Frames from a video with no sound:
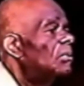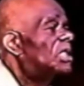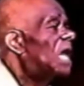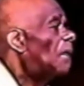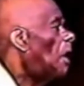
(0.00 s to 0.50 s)

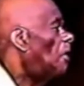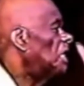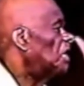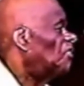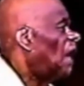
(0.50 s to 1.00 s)
We stop
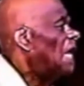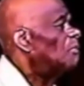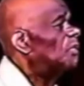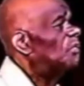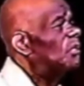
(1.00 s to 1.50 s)
all this
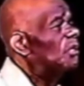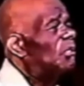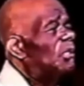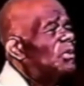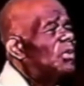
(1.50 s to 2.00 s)

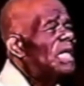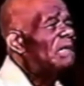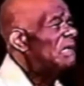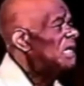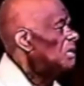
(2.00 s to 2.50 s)
fight
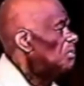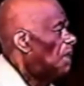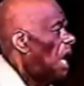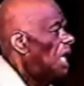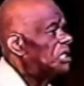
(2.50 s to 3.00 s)
between
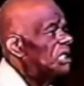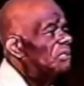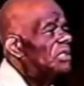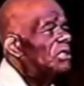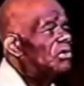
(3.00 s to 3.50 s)

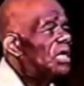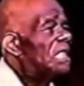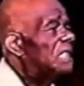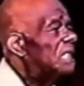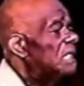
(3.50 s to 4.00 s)
Muslims and
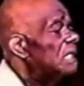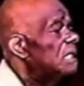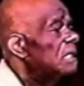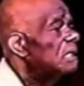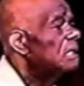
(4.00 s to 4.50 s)
Christians